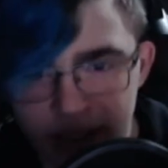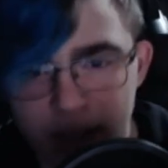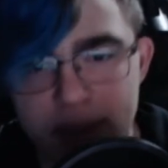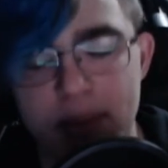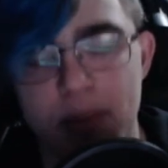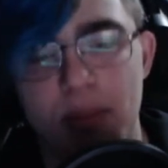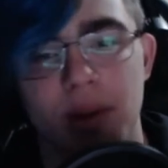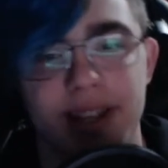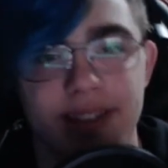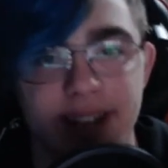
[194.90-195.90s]
People more
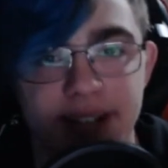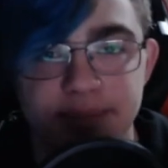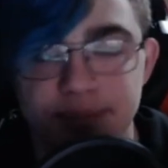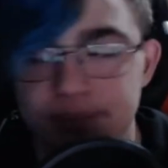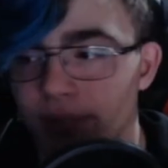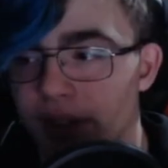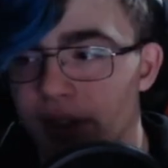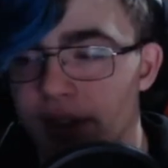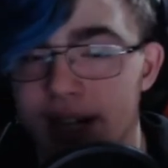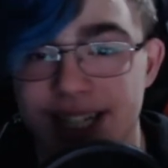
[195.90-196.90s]
like that.
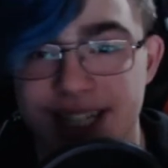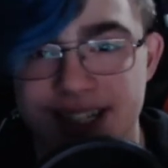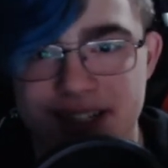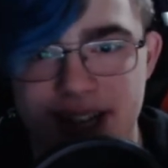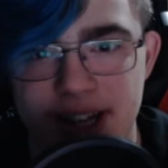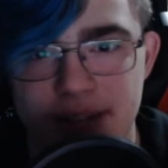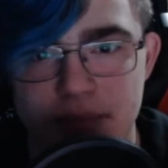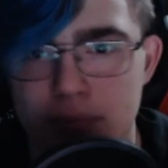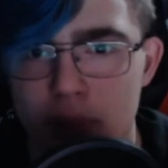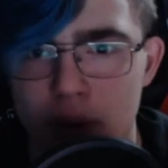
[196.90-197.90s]
I guess it's kind of
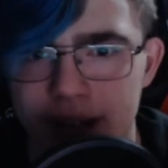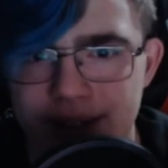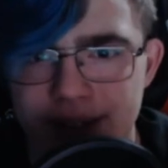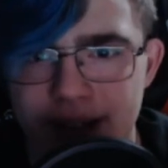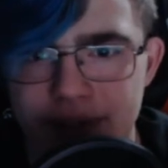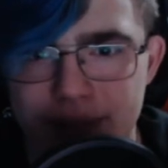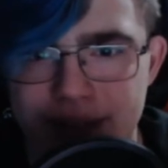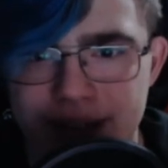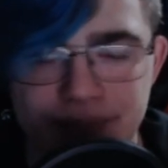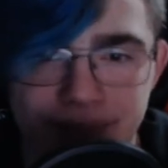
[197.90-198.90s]
more like that for me.